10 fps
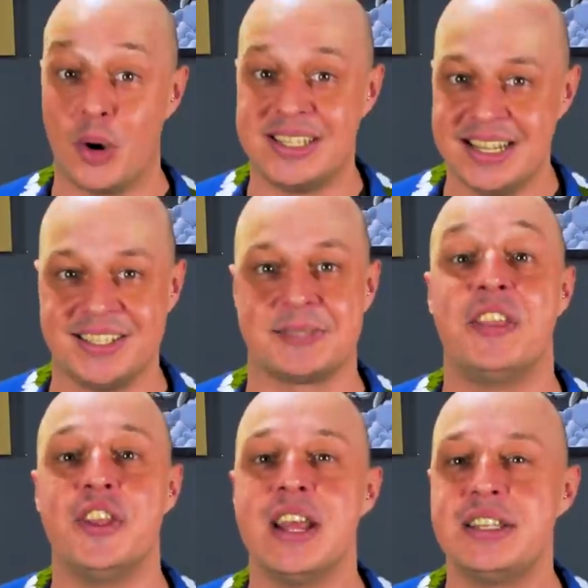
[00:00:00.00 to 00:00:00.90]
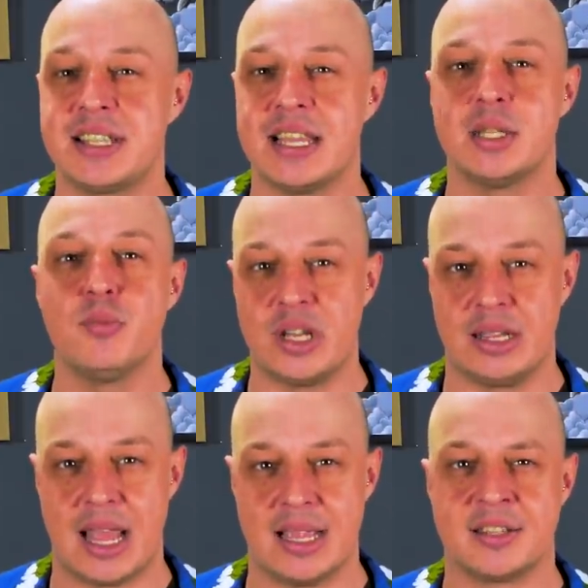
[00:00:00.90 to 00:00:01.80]
point is that the United Kingdom
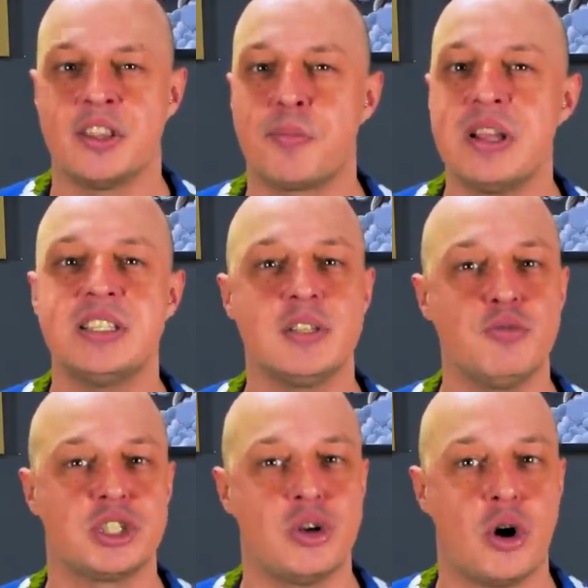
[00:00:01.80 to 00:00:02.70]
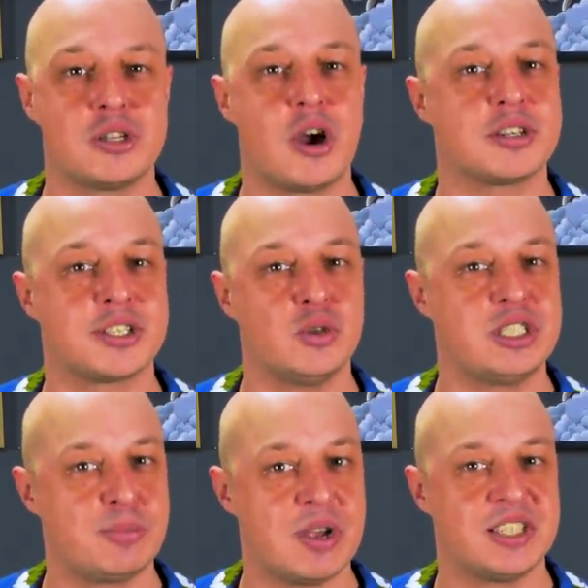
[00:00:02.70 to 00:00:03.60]
realised that the presence of Russian oligarchs
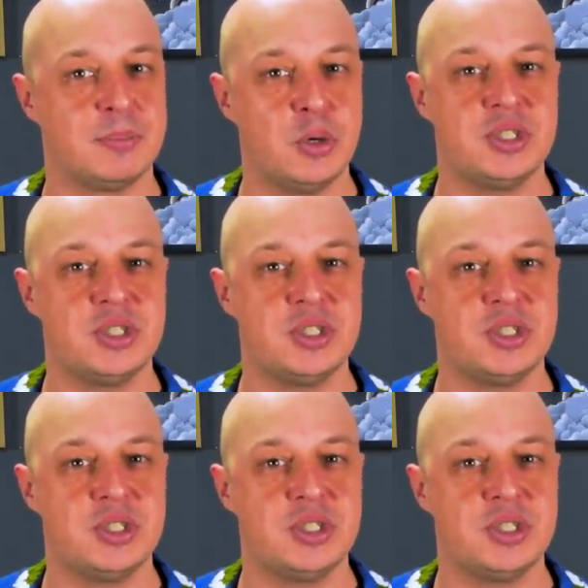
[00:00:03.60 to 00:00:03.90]
close to President